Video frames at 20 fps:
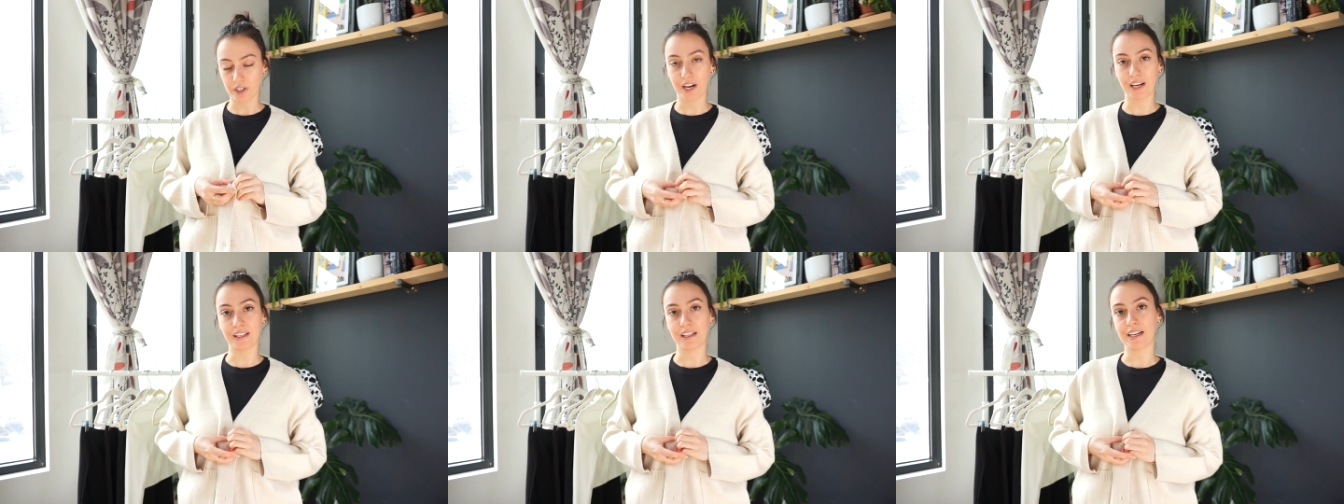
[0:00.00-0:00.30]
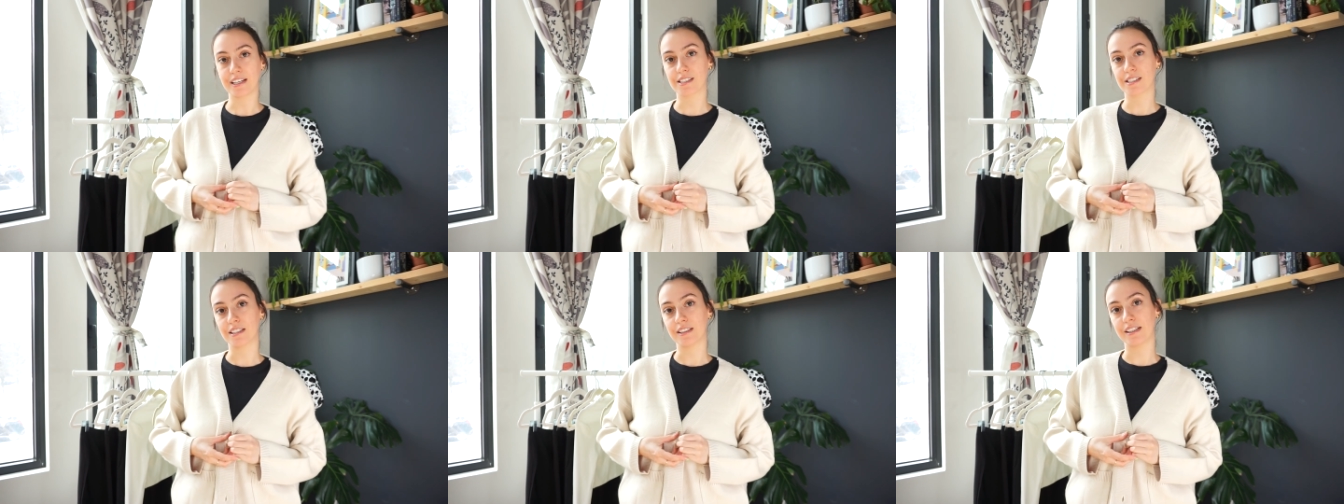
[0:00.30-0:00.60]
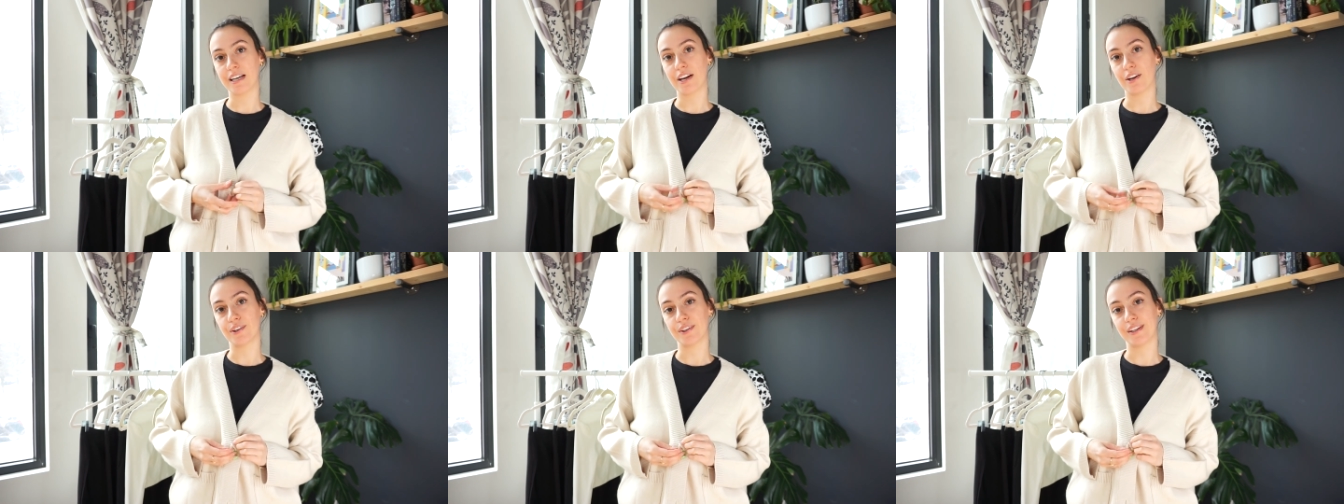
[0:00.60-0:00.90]
I like to
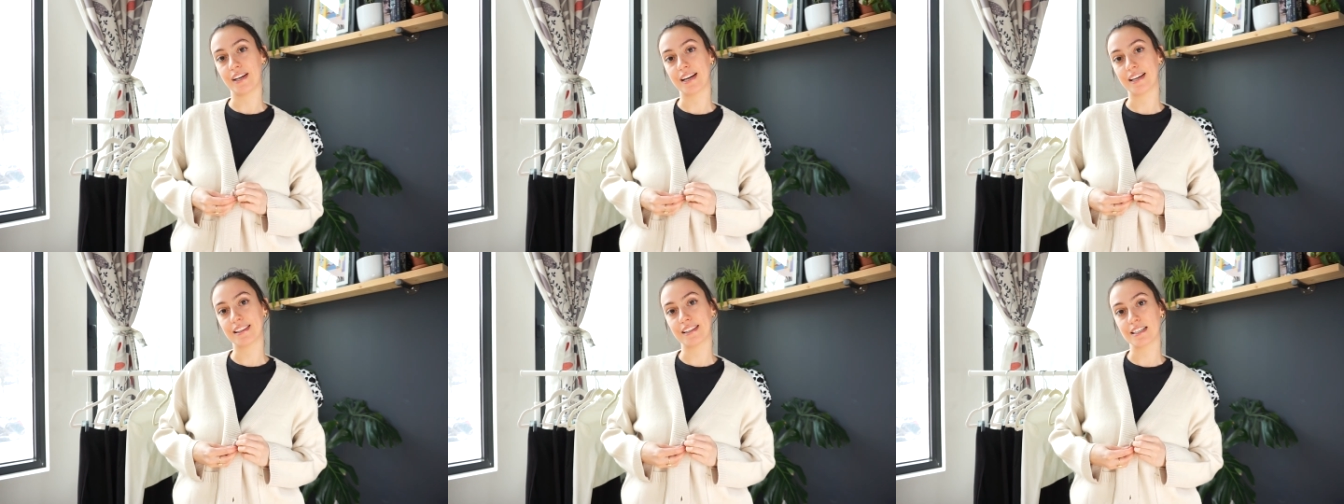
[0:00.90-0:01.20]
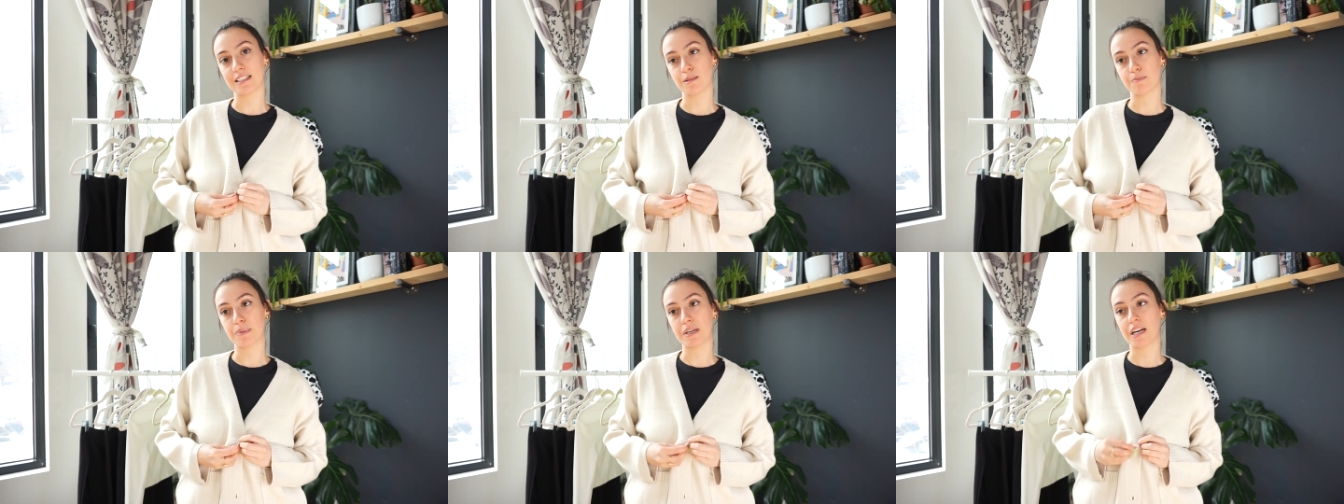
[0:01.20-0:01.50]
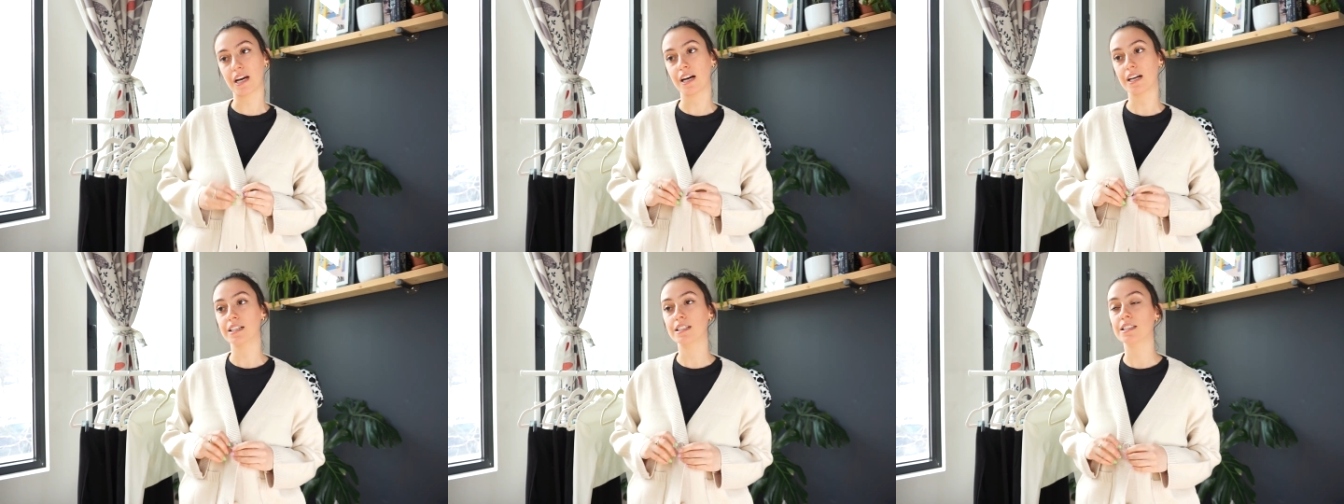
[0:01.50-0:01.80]
layer like this
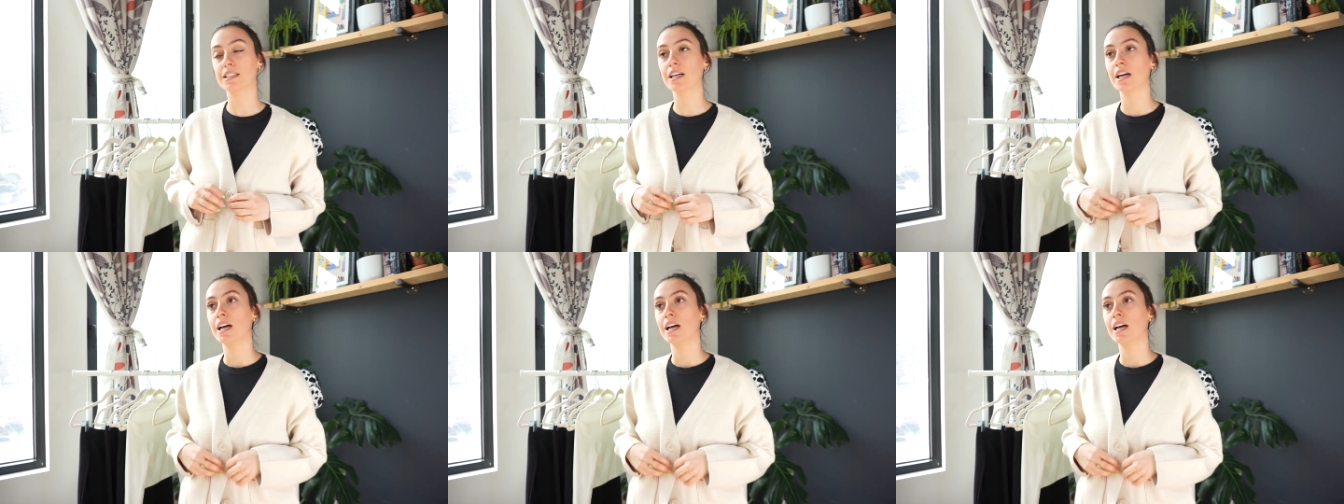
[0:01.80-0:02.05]
because